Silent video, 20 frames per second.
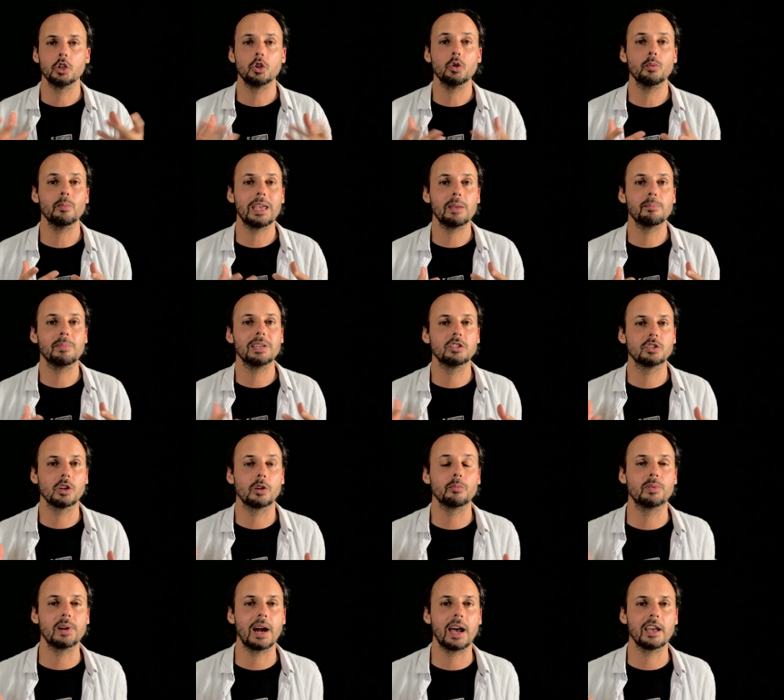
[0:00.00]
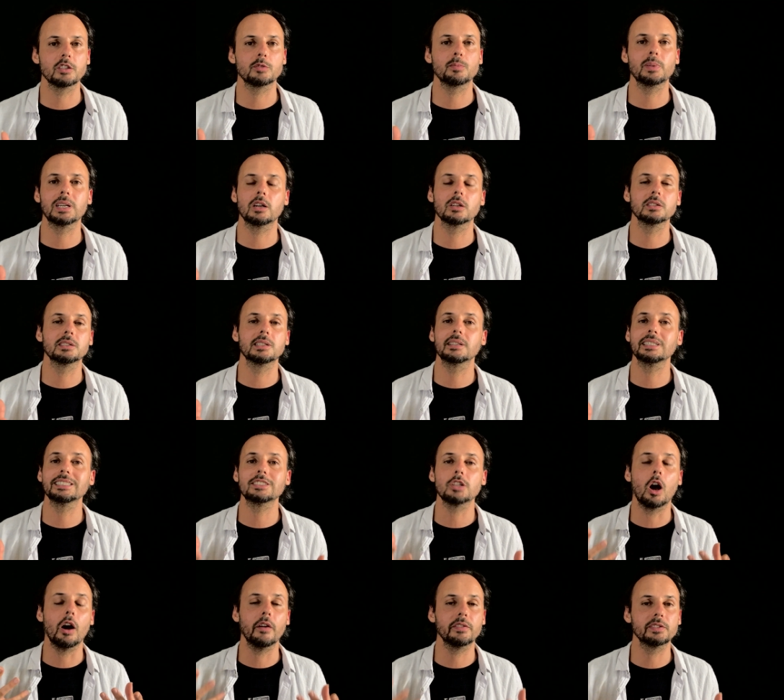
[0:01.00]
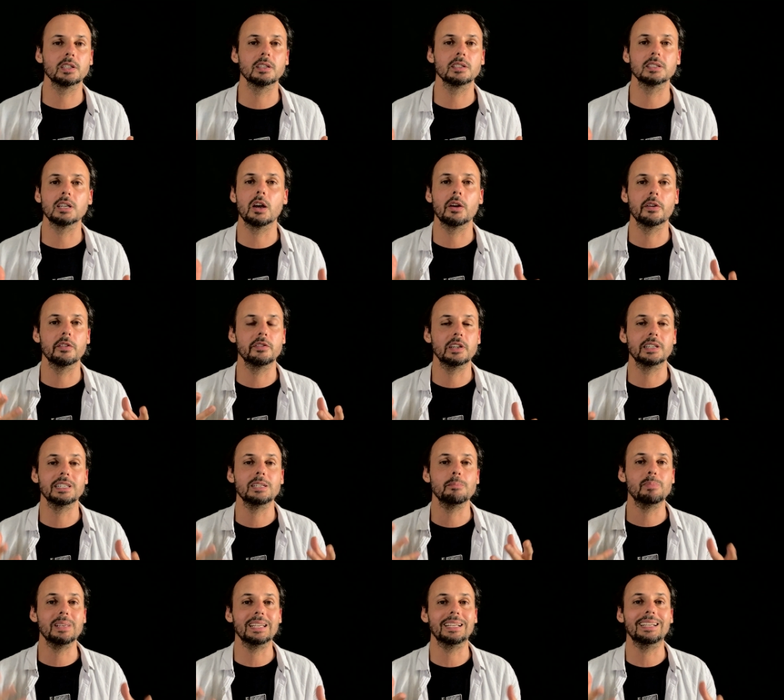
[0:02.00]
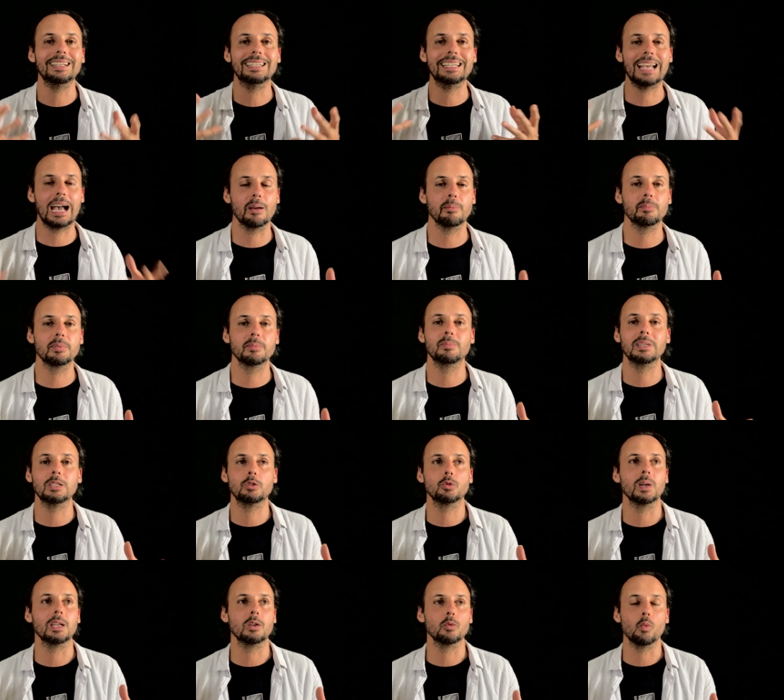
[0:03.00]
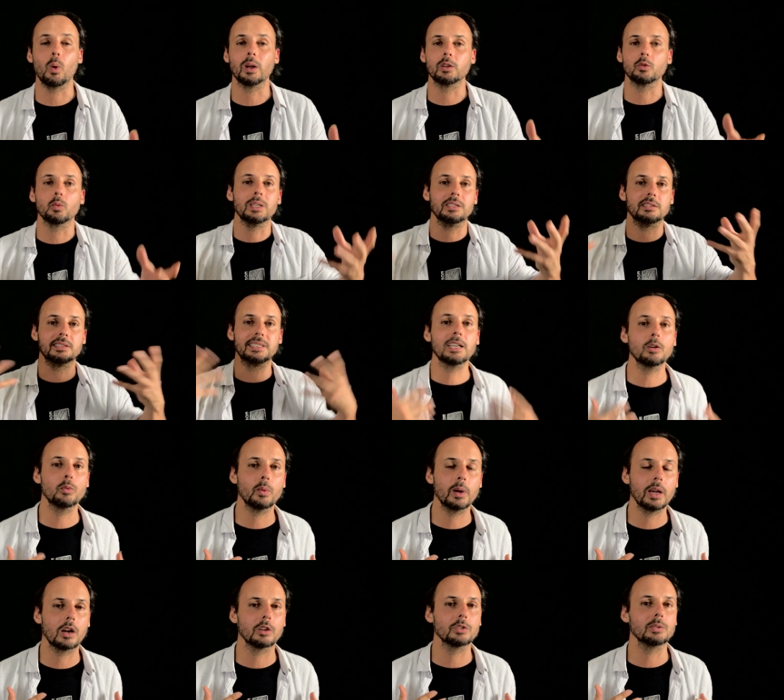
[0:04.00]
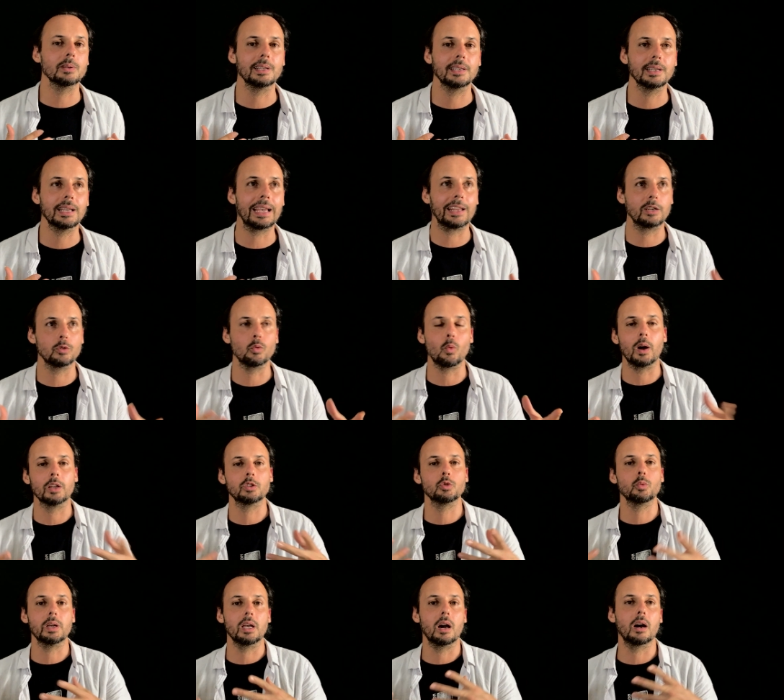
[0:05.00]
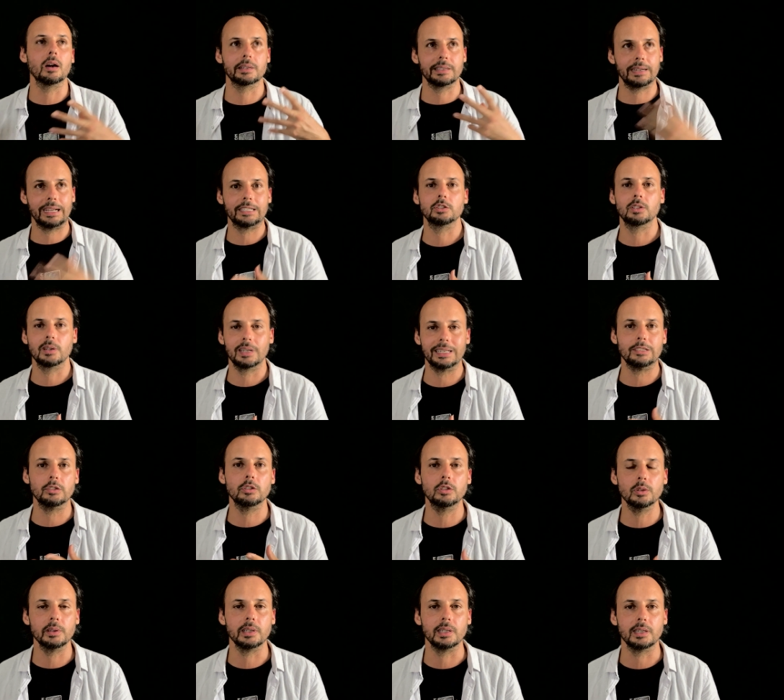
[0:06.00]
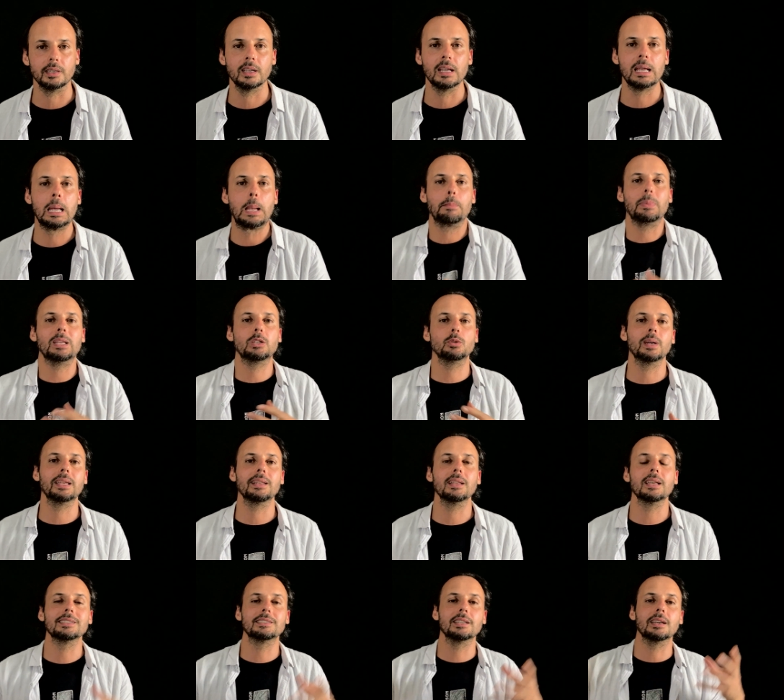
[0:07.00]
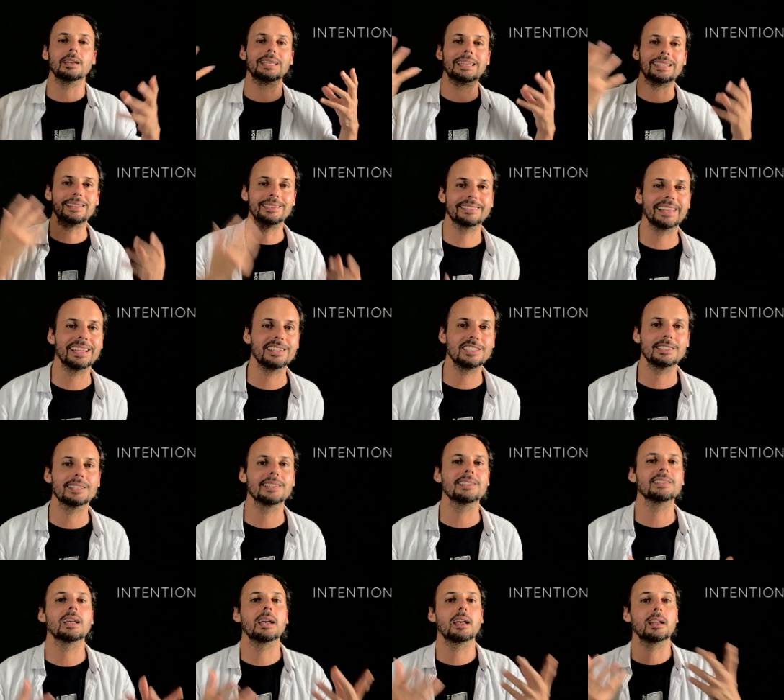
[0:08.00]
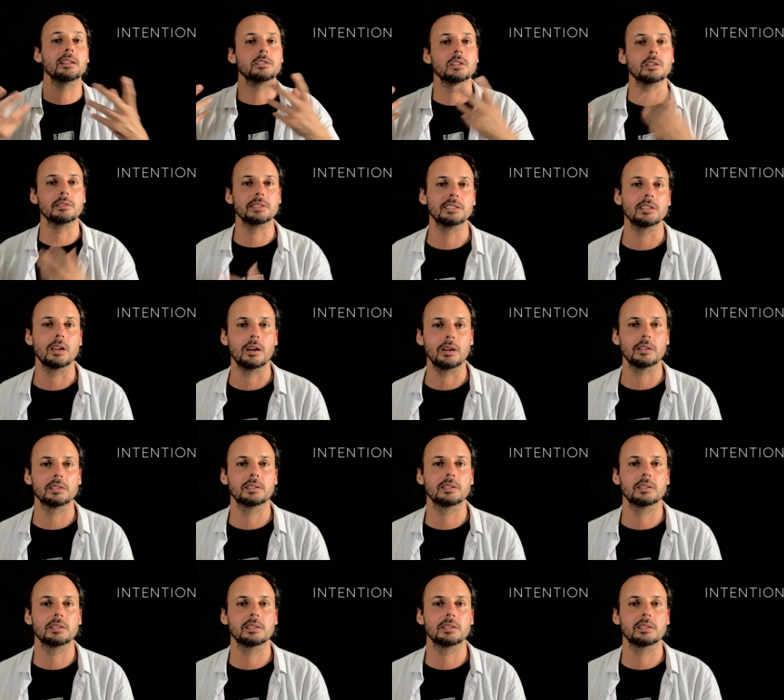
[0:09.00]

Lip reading: You may be surprised because there is often a very big gap between what we think we are doing and what we are actually doing, between the intention and the result.